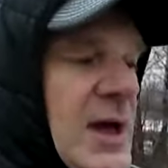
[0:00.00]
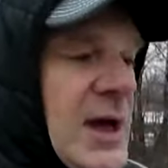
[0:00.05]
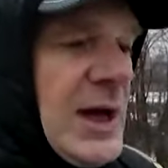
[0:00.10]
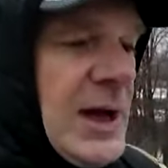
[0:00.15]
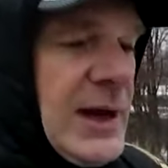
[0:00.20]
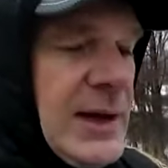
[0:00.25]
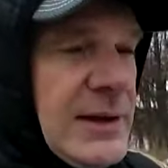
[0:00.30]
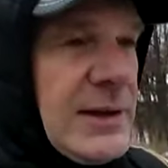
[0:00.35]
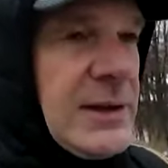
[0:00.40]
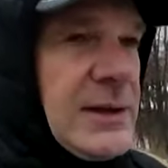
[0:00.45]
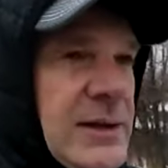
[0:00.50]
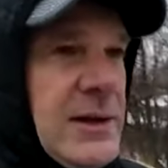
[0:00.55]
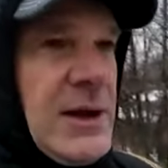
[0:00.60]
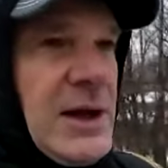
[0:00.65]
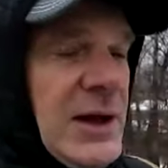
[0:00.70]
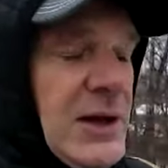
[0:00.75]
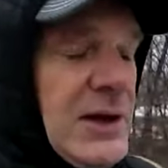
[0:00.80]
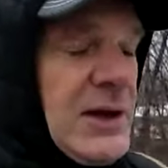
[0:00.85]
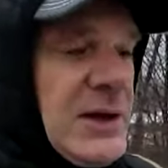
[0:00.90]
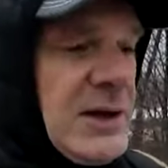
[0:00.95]
and,
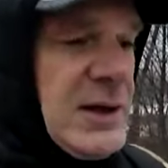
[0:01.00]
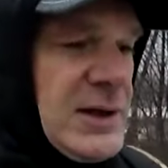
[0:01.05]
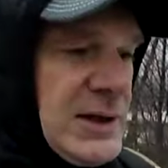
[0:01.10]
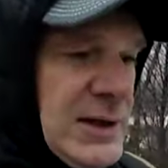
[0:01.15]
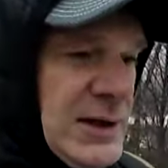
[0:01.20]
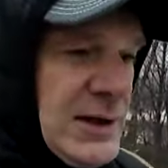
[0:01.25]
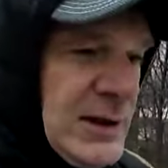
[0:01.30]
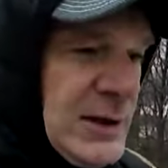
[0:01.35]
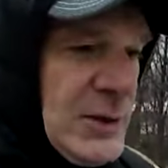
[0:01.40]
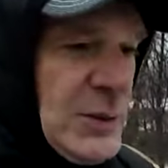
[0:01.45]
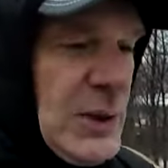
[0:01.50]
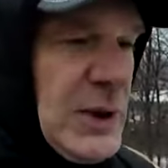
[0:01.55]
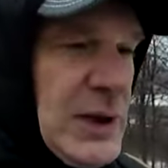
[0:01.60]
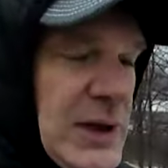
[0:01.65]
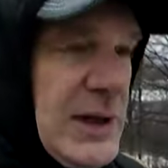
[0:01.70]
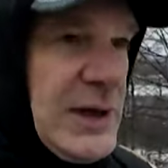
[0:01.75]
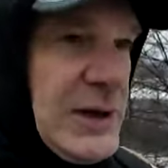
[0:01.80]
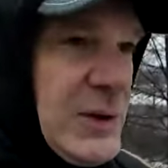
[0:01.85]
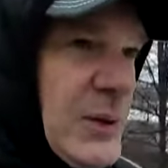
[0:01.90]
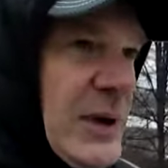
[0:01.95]

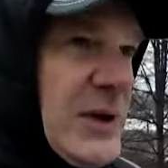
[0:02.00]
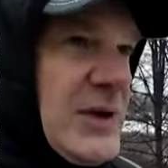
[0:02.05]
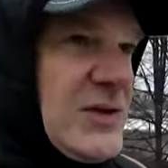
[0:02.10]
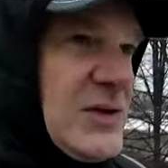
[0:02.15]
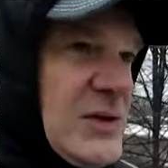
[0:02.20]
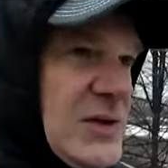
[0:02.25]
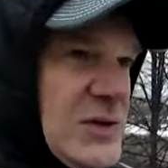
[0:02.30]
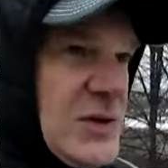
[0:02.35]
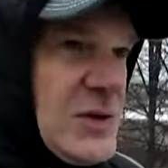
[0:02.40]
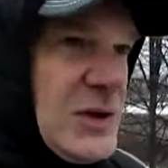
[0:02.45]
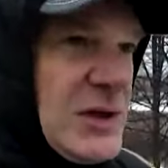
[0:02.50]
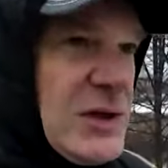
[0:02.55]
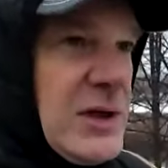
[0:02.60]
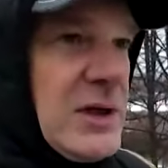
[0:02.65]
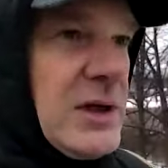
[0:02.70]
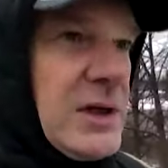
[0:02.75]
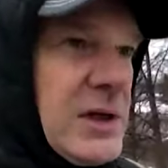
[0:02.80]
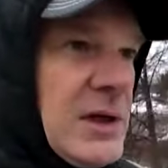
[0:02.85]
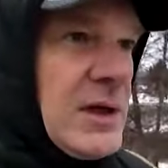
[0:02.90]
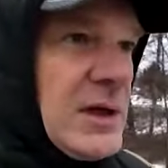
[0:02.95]
well, anyways, it's a,
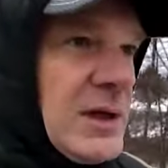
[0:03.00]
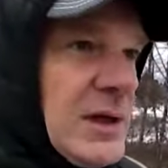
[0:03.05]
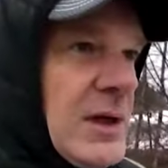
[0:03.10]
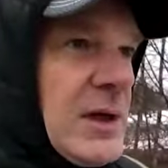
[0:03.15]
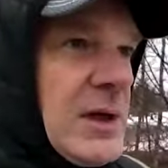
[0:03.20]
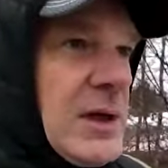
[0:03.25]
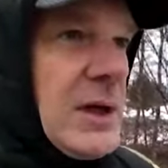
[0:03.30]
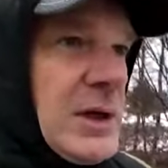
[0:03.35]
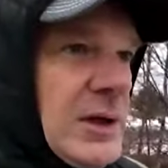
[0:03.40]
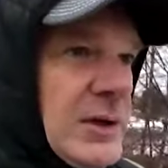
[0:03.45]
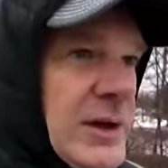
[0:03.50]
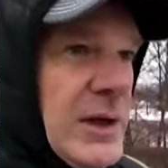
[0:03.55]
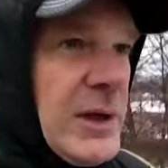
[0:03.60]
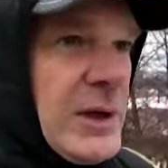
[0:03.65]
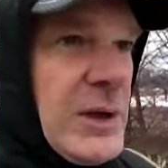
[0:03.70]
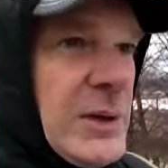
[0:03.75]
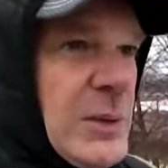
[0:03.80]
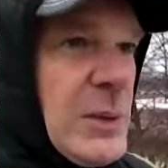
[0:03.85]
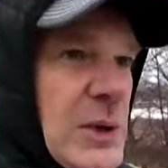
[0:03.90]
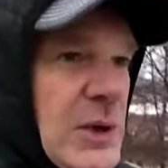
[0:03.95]

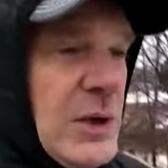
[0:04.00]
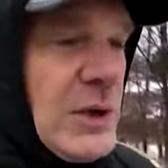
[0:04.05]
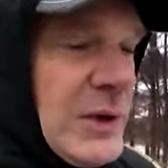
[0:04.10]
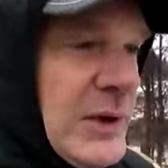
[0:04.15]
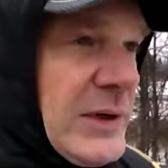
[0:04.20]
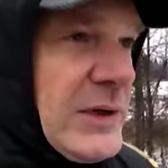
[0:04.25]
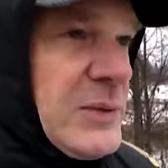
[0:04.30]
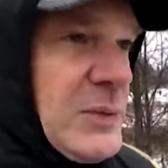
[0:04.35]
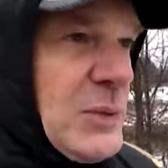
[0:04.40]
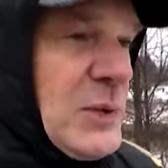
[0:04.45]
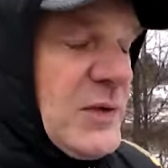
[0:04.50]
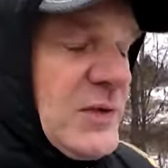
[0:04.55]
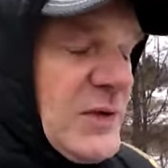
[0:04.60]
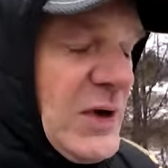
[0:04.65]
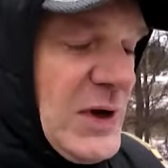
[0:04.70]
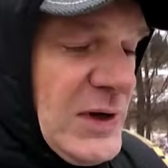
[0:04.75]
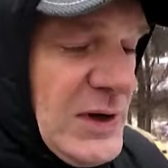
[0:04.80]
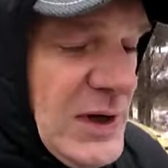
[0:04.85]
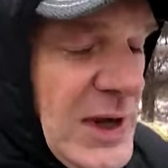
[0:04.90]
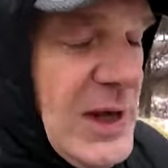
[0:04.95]
okay, we're going to move
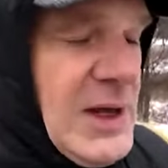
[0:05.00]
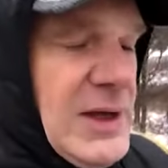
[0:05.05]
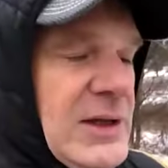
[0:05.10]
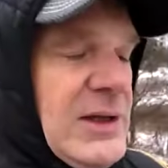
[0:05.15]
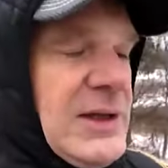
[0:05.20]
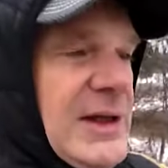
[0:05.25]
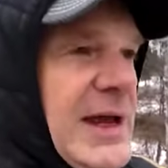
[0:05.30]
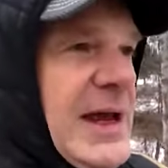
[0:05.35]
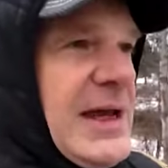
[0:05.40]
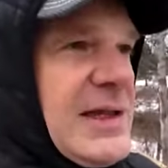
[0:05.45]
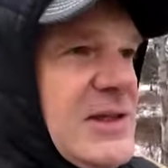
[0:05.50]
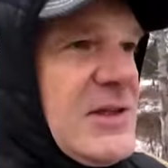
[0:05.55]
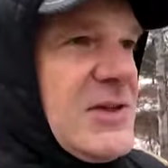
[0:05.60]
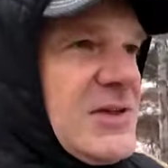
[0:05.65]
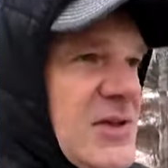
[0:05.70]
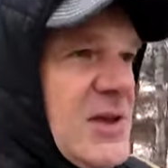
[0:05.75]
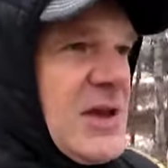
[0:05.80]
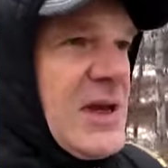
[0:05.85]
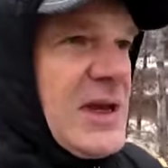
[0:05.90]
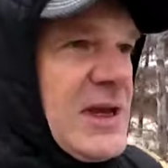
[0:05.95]
on. Let's
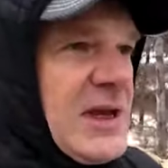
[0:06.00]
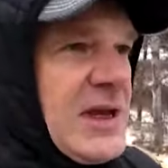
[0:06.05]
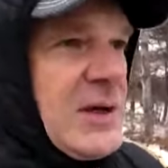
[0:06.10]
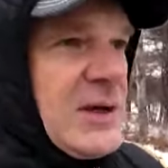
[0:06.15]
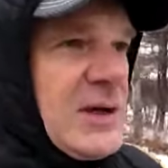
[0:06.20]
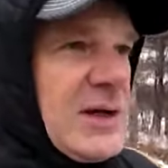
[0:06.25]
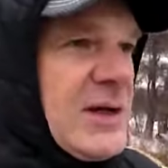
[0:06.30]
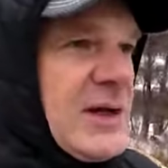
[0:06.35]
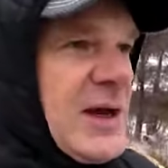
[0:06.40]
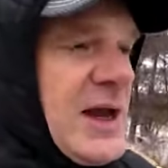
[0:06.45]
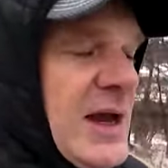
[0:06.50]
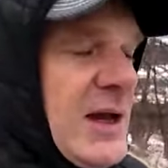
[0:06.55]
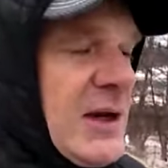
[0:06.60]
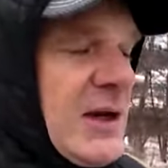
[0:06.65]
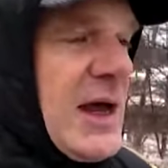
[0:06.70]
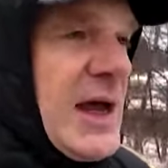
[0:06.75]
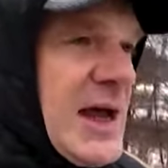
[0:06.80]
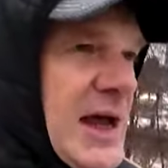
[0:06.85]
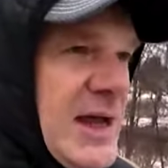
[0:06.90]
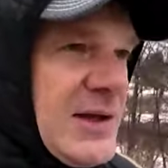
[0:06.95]
see, now
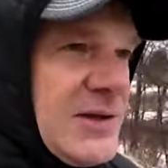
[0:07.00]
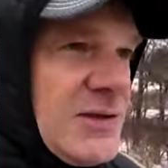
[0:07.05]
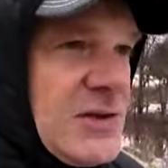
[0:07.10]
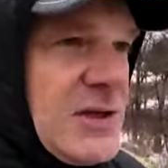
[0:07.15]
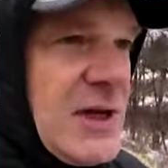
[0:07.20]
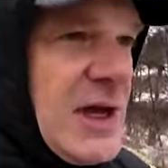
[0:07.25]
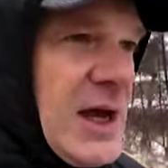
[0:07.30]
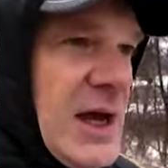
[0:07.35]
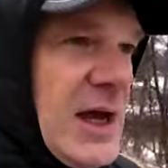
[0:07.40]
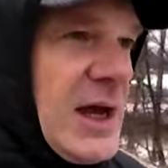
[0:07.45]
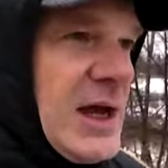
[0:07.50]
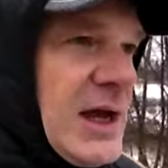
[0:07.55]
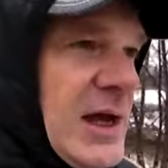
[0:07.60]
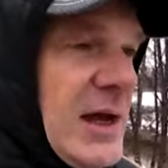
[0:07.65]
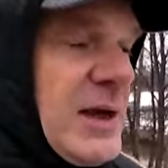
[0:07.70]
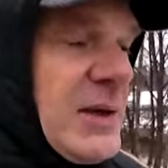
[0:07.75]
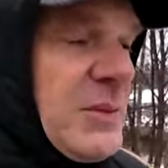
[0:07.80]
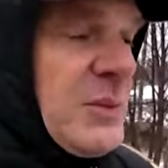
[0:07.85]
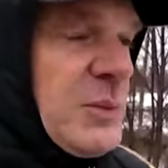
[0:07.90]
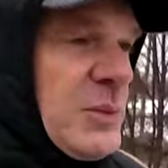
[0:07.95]
last
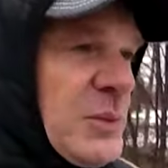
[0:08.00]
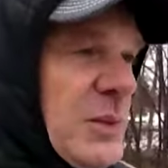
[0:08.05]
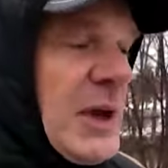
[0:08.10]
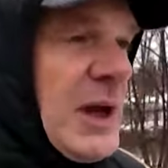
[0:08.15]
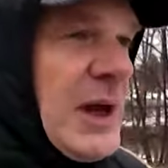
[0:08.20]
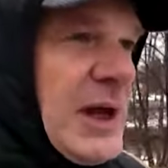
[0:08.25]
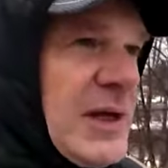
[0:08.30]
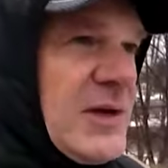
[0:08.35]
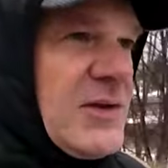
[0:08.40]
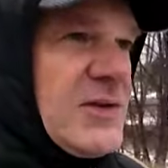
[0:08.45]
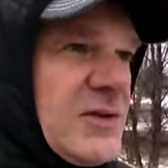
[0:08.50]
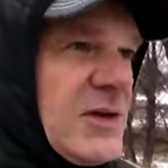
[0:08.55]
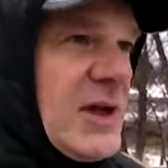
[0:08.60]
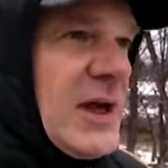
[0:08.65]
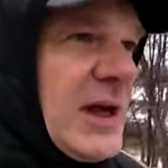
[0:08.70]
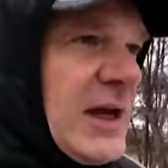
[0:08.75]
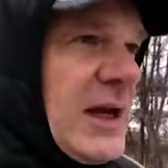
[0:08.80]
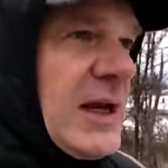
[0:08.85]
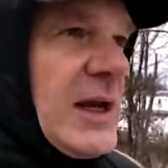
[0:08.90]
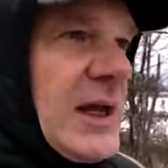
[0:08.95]
time I
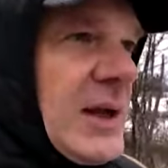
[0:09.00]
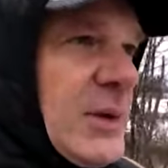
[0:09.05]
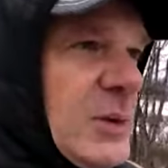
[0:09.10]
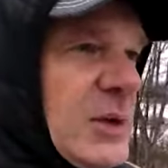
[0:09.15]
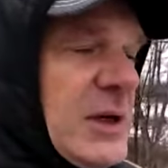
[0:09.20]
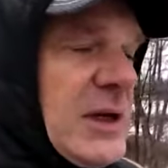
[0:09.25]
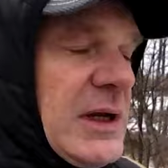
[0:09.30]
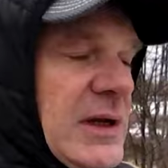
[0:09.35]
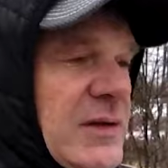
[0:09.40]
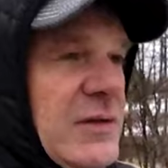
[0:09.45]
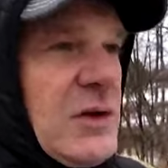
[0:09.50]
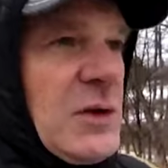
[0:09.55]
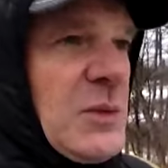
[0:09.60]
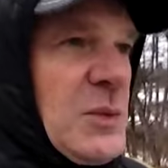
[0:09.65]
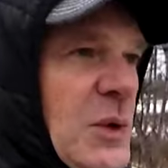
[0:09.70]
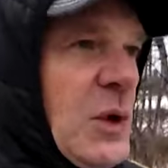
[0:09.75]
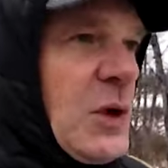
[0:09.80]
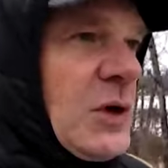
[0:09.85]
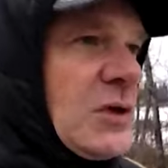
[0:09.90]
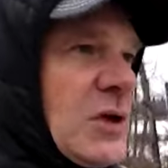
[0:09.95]
said I would give you
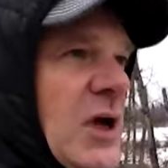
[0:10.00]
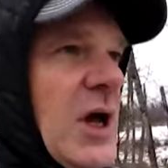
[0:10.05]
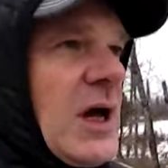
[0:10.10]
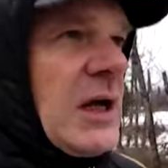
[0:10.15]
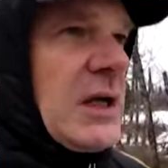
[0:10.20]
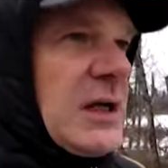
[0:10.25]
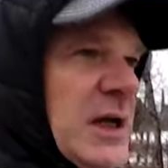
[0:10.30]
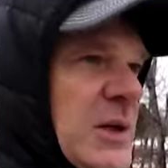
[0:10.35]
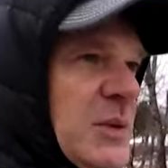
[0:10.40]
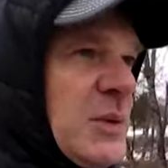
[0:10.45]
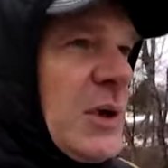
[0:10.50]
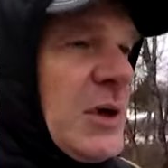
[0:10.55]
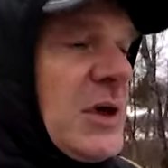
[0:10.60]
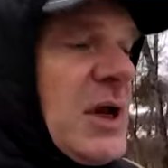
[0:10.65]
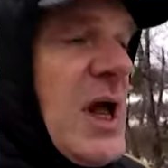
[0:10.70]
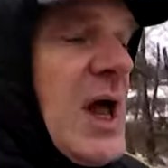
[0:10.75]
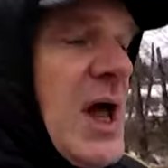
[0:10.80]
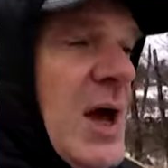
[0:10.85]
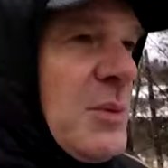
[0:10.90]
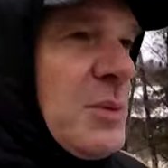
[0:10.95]
more talking about
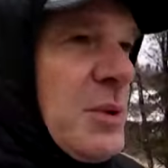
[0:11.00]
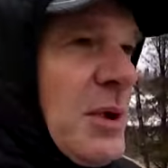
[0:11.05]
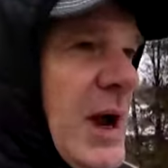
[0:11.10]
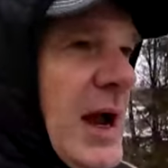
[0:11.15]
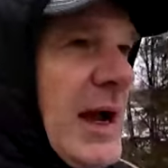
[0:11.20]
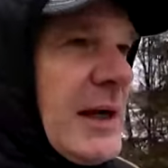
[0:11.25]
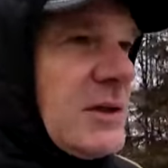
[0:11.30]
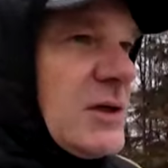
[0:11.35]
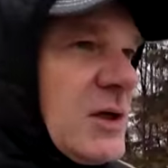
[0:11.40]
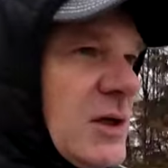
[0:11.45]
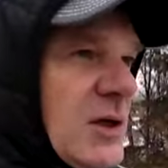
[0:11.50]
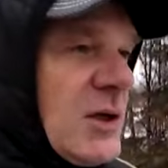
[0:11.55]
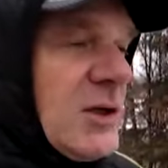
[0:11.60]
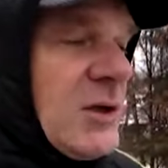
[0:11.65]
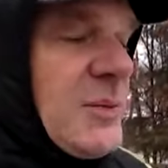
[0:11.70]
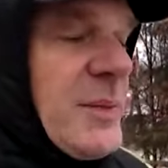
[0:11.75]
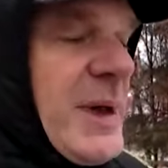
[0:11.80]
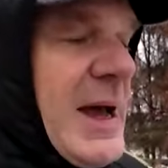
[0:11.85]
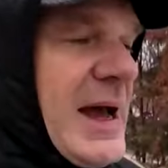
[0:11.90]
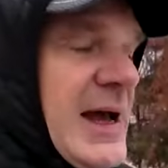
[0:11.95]

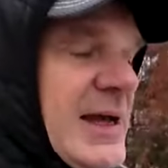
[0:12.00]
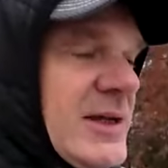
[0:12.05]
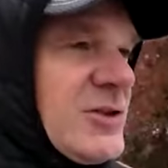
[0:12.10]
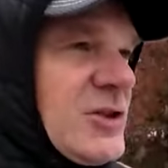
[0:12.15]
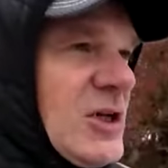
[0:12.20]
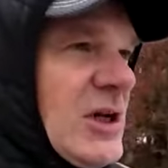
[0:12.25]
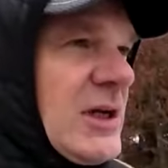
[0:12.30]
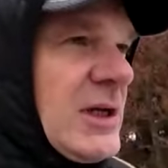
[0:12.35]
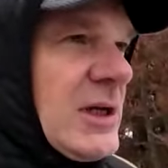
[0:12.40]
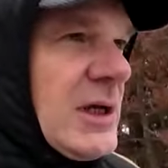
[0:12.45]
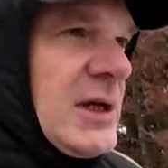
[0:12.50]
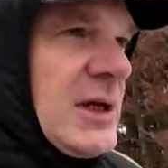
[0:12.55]
practical magic.